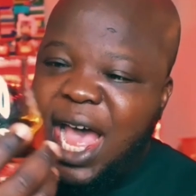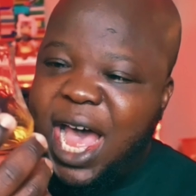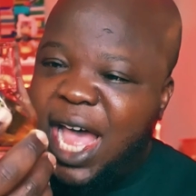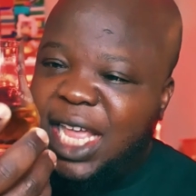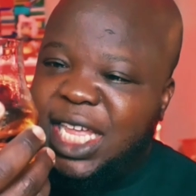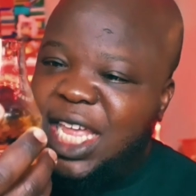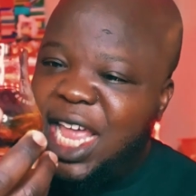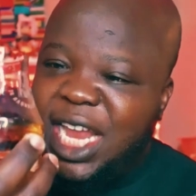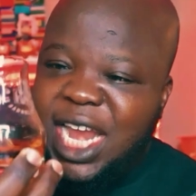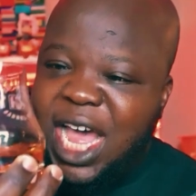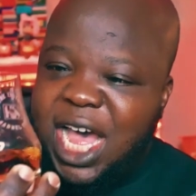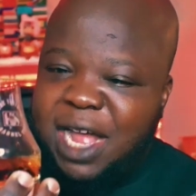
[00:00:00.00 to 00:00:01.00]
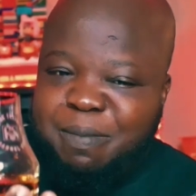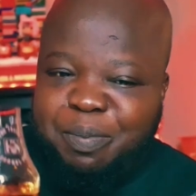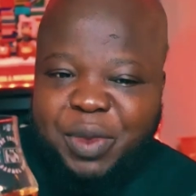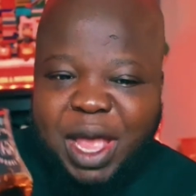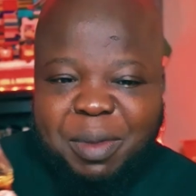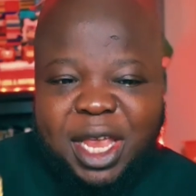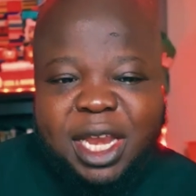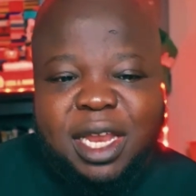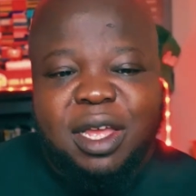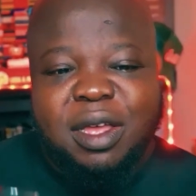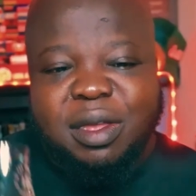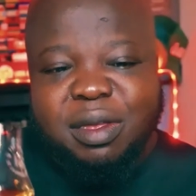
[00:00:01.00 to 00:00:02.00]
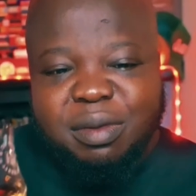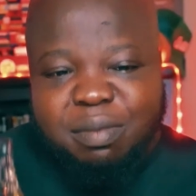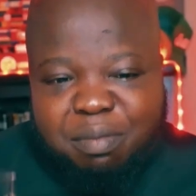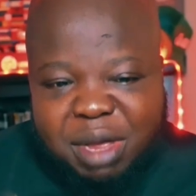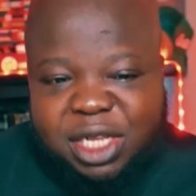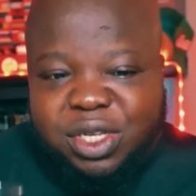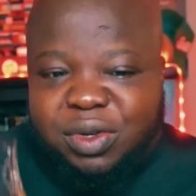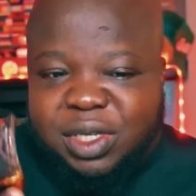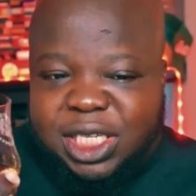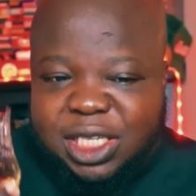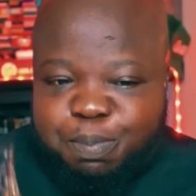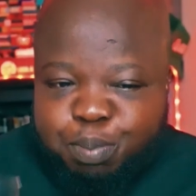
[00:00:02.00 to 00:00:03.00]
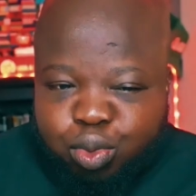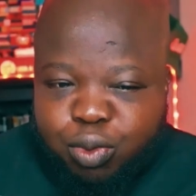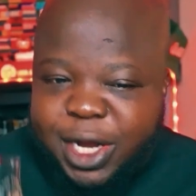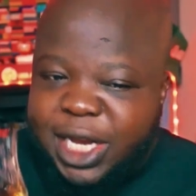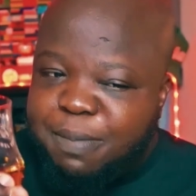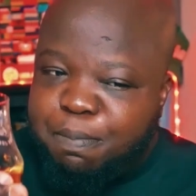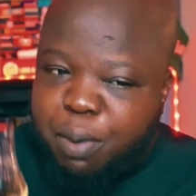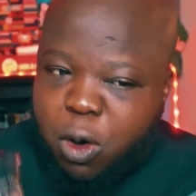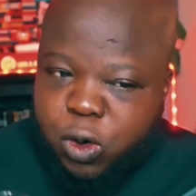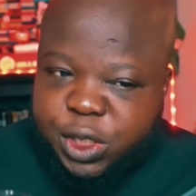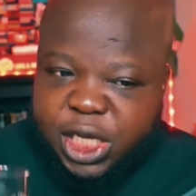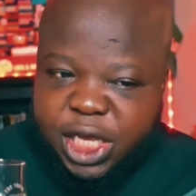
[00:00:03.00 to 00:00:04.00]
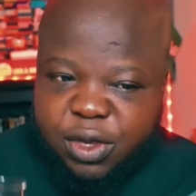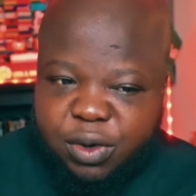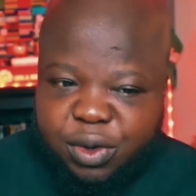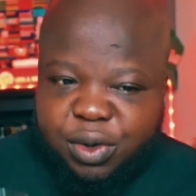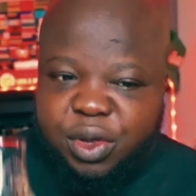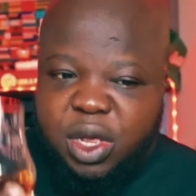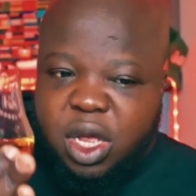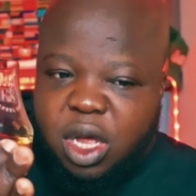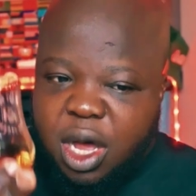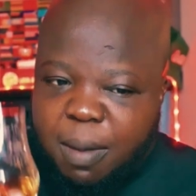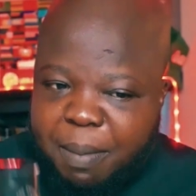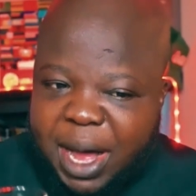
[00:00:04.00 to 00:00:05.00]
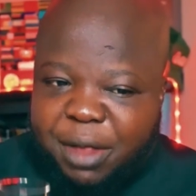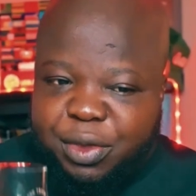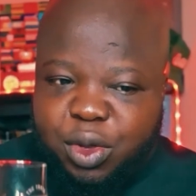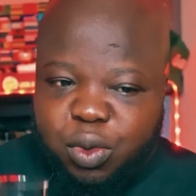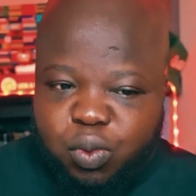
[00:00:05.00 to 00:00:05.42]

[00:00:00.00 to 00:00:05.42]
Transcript: I mean, Michter's is pretty particular about their